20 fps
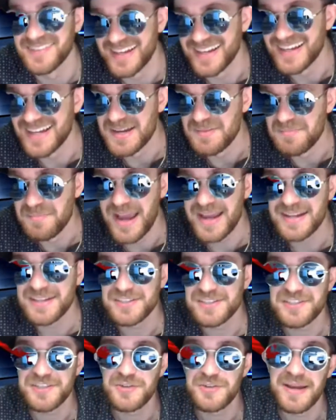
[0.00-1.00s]

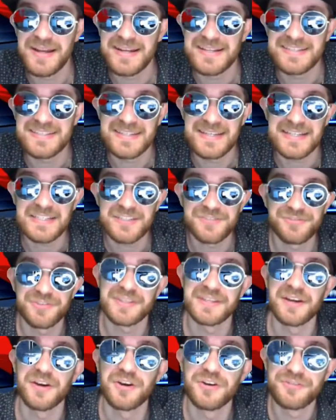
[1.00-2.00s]
Minus 286 for
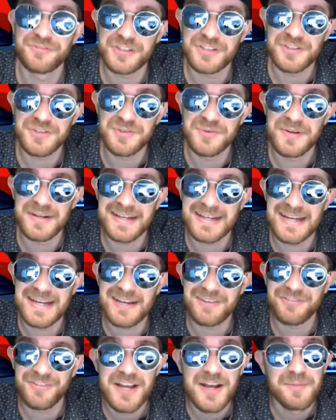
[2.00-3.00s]
the over
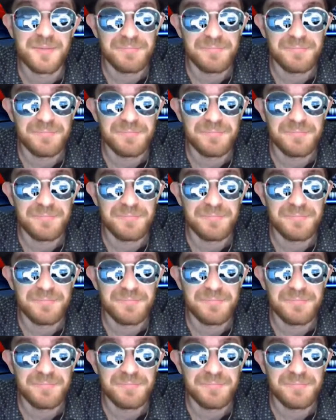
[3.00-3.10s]
2.5,